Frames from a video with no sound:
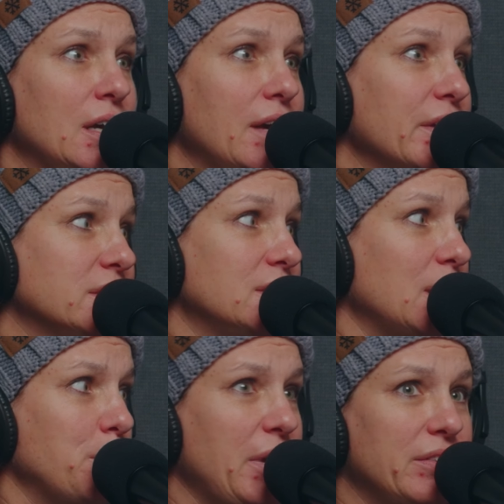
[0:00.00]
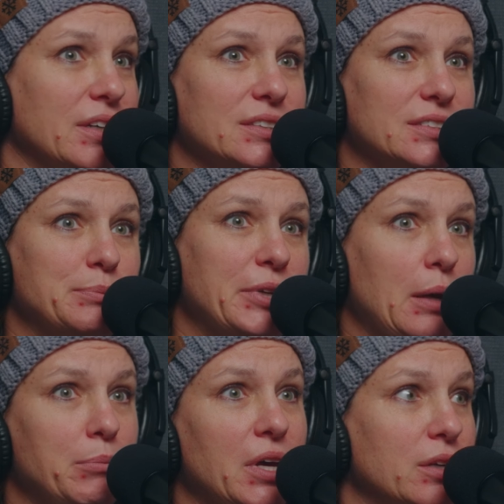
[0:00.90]
And that's not a bad thing. It doesn't mean
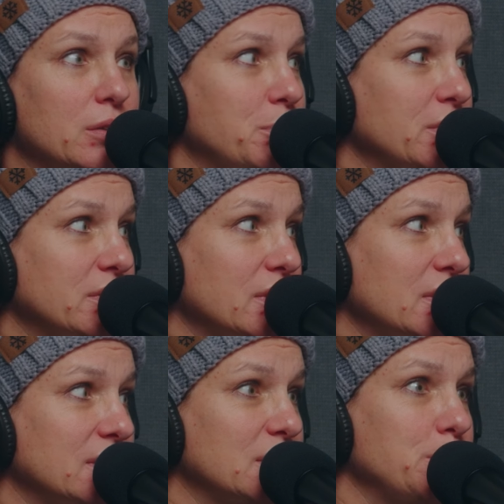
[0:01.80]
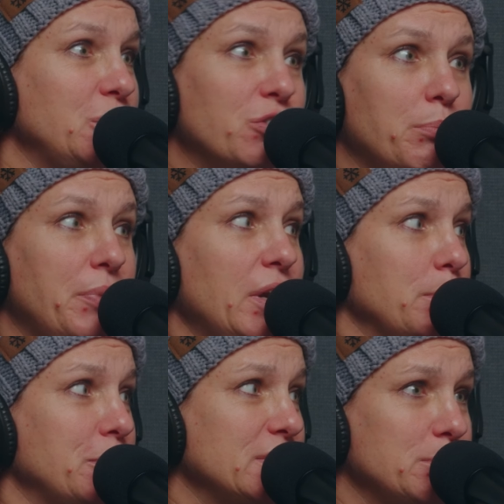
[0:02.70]
I'm not a good person, and it doesn't mean you're a
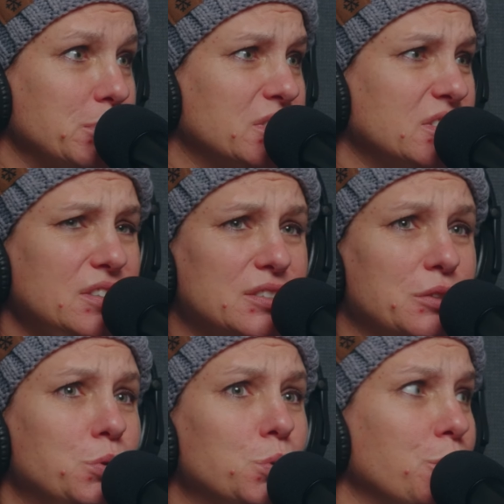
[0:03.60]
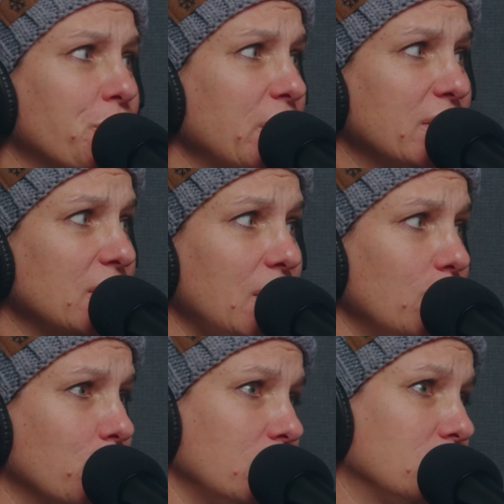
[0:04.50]
better person, but it's just a cool thing that
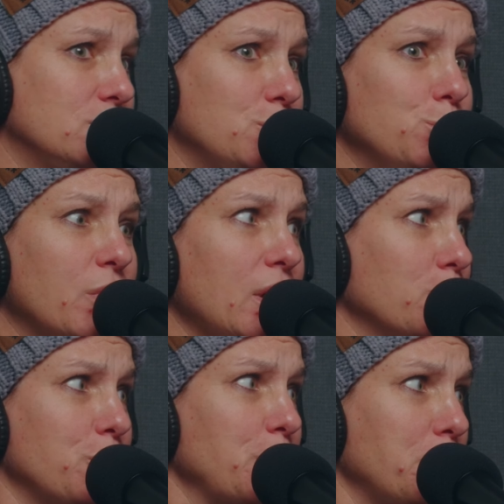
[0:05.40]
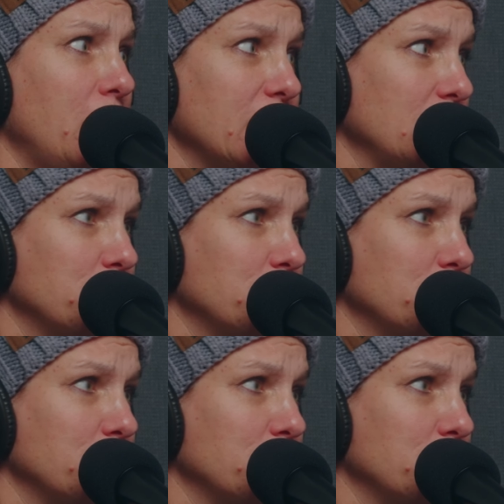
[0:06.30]
you could do that with your body.